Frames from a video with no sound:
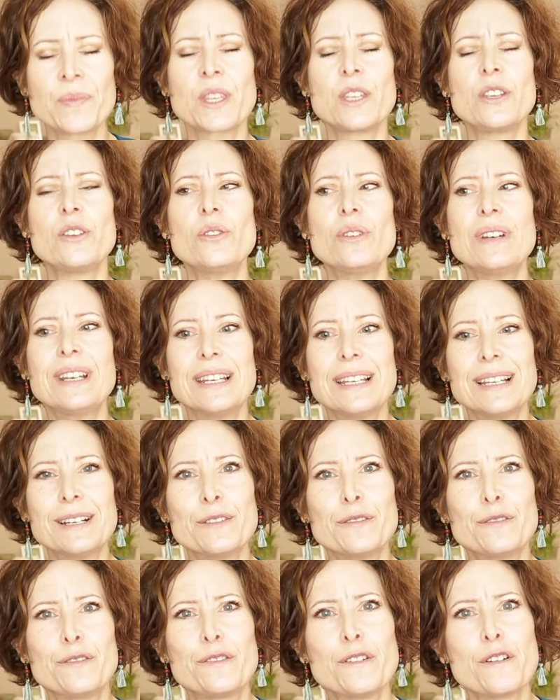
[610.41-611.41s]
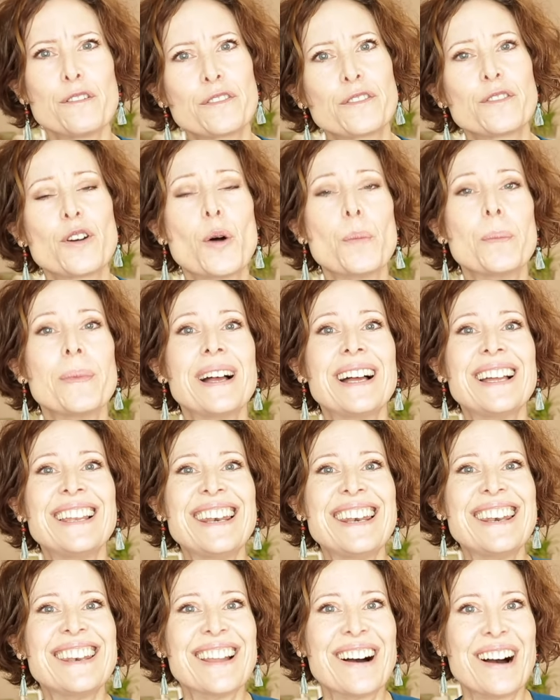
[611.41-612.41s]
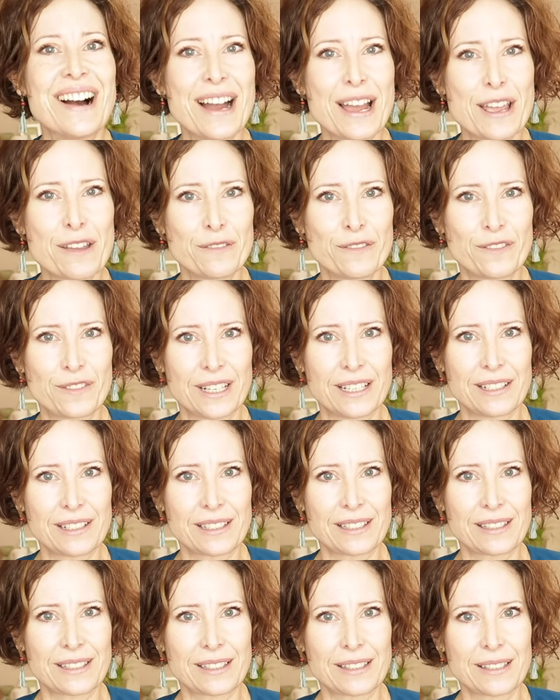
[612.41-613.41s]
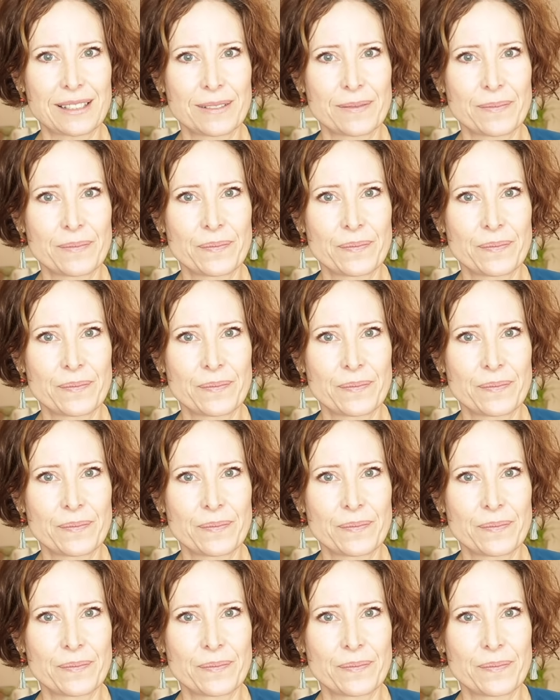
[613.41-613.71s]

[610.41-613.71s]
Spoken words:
you live from aliveness.